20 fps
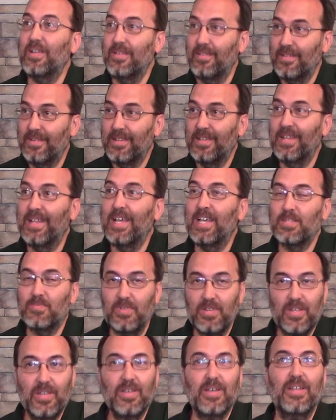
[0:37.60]
It's been good. It has
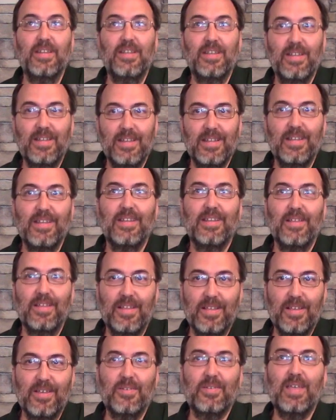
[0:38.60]
been good.
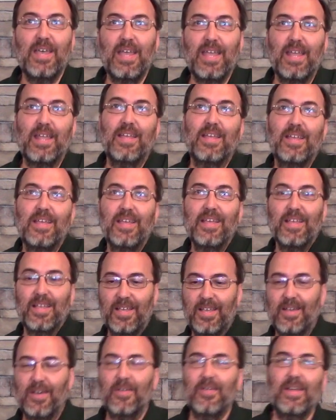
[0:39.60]
Okay.
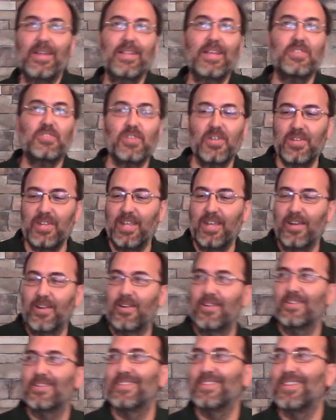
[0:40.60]
All right. That's good to
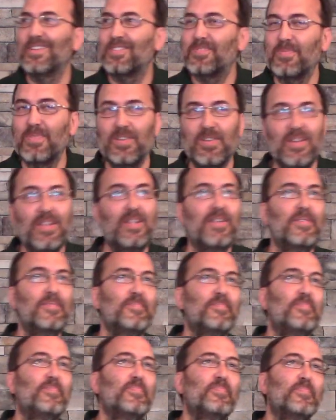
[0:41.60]
hear. That's good to hear.
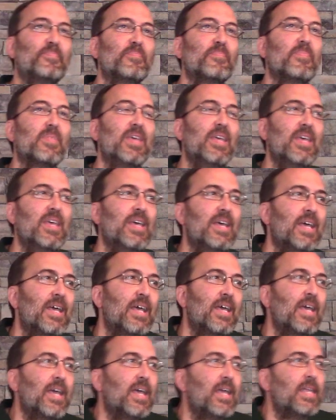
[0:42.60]

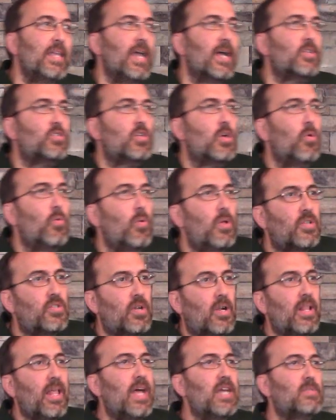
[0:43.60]
Yeah, so it's
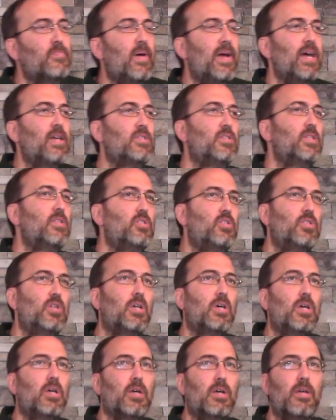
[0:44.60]
our last passage,
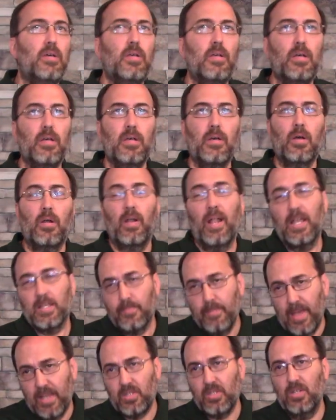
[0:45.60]
our
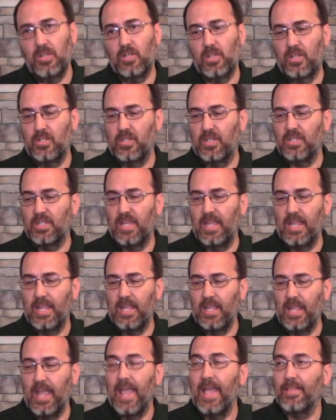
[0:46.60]
last message, I should
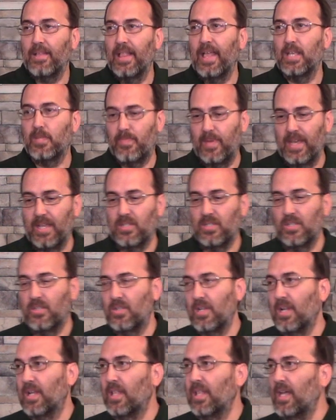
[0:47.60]
say, and the last
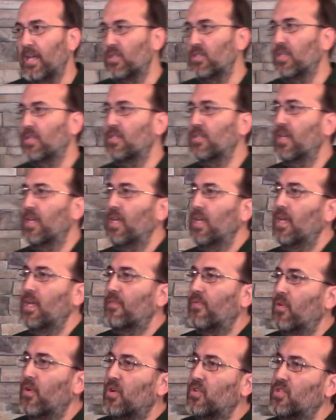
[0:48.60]
passage in Colossians
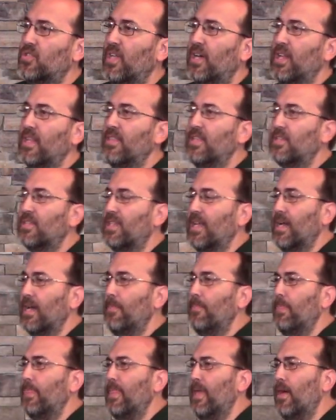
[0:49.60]
for our study this
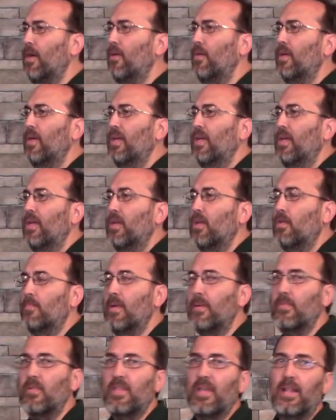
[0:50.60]
time. Now, you
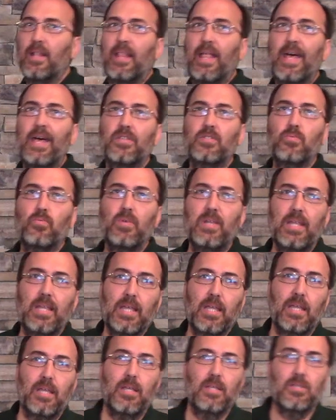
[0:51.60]
remember that last
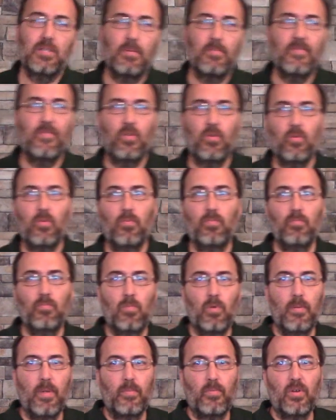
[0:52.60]
week, some of you
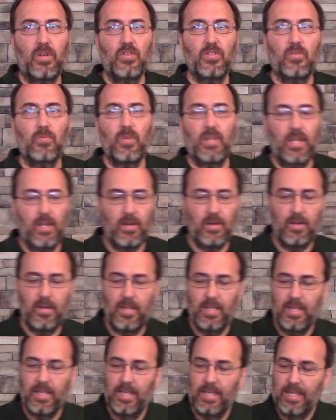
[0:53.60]
remember because you were here,
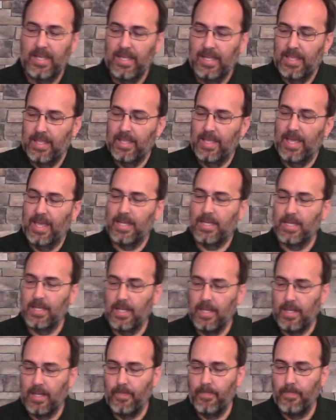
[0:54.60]

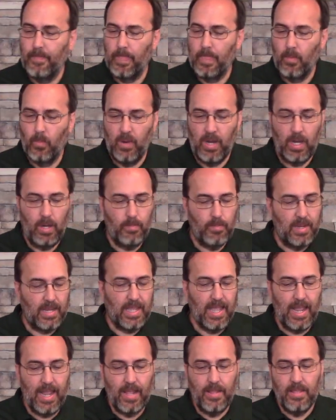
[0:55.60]
that we
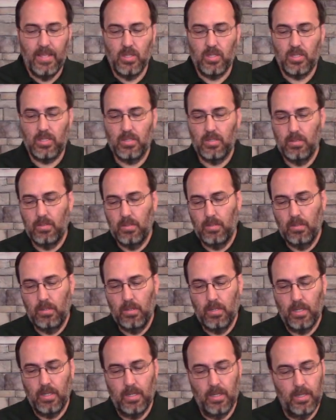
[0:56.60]
began this
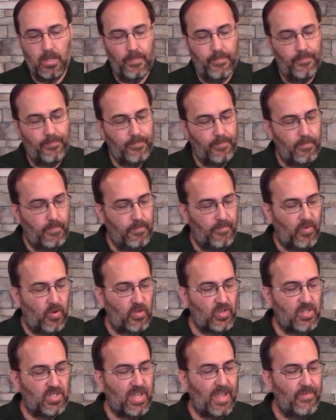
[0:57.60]

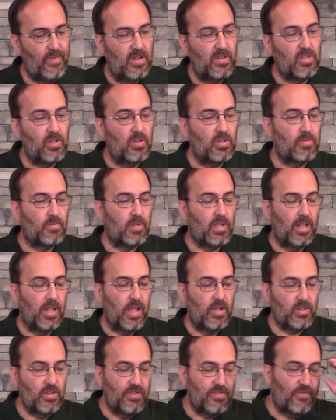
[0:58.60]
verse 7, so it's
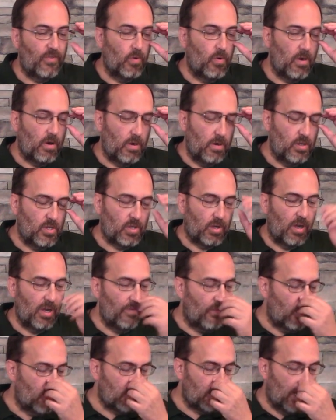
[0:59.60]
Colossians 4, starting
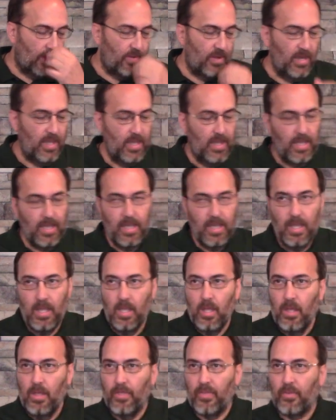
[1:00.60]
at verse 7,
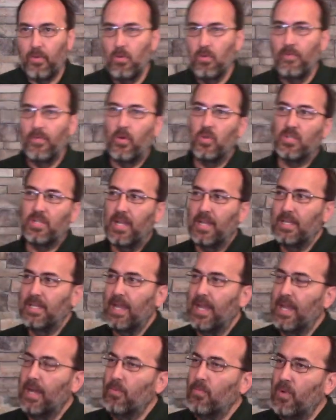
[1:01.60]
through verse
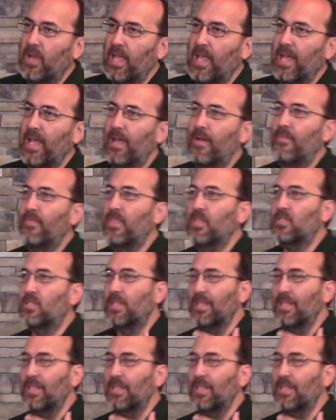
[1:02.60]
18, we have this